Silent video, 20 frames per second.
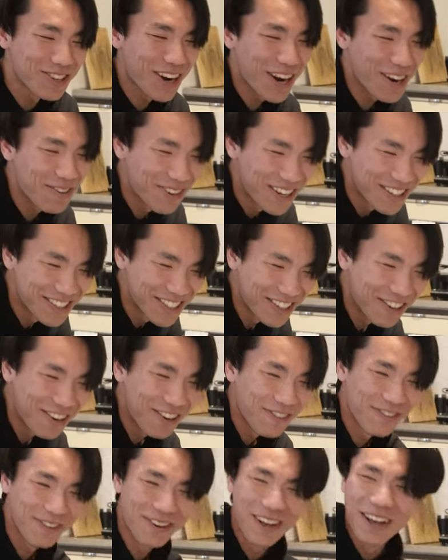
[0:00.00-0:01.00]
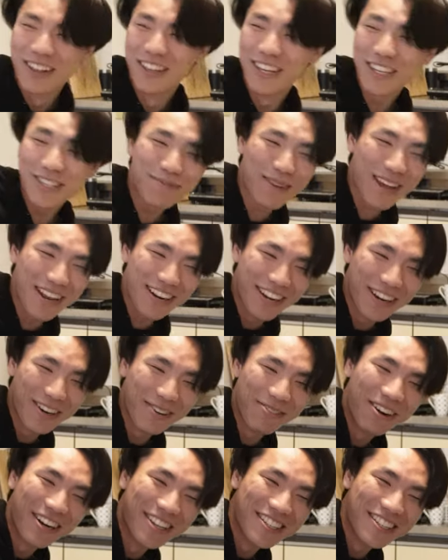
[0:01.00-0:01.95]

tried Rent a Girlfriend. This man here wants